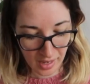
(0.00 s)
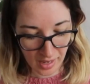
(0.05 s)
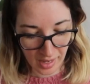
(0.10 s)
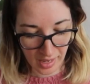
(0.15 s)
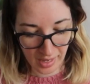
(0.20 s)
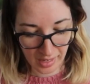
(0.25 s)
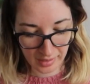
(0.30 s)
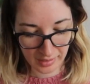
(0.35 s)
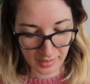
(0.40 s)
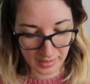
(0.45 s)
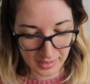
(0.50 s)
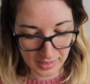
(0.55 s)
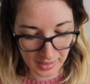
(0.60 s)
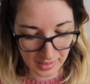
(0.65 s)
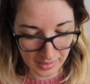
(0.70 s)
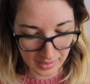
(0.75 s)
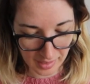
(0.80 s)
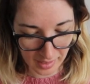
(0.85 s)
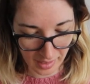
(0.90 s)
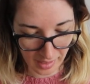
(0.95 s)
and this
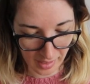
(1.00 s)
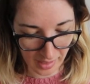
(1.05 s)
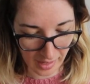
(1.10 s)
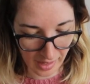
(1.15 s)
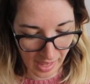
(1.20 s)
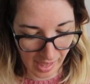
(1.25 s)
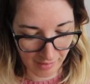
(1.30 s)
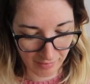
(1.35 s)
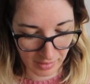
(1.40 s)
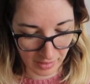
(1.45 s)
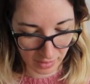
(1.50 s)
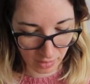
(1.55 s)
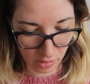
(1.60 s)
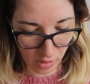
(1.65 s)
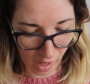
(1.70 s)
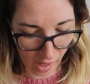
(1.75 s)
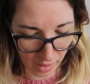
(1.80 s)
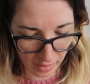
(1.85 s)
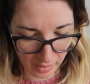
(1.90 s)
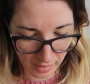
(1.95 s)
is having
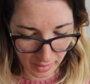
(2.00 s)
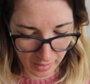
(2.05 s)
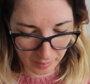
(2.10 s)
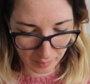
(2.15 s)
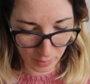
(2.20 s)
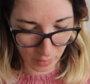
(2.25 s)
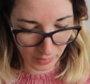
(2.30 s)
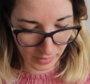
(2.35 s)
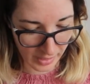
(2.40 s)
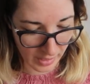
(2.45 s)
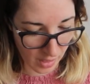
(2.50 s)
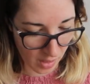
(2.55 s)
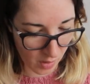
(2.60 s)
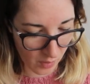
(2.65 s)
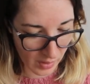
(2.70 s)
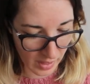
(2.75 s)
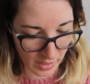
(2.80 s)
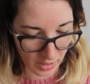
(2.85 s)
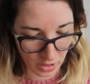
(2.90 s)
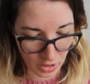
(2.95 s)
cotton and
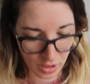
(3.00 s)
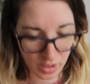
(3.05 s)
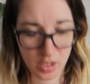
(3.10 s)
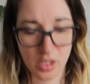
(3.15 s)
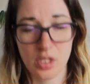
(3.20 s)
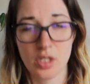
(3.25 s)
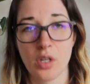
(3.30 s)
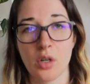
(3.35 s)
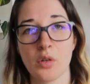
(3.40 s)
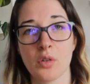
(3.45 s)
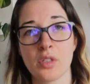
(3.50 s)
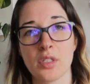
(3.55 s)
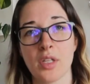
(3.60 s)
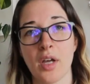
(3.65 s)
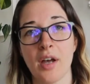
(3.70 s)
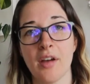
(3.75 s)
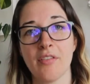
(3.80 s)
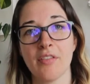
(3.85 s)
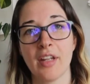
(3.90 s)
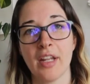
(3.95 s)
merino, and it's just so
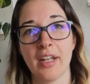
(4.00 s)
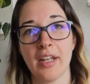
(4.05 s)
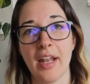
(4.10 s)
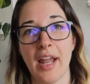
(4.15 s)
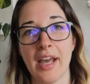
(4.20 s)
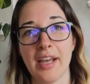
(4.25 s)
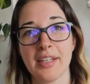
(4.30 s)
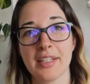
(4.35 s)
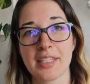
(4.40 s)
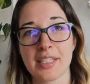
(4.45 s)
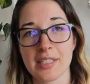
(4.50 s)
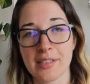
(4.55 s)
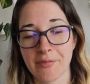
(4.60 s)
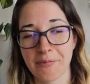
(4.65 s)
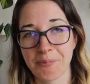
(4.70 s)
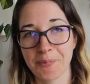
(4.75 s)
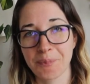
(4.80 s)
soft and nice.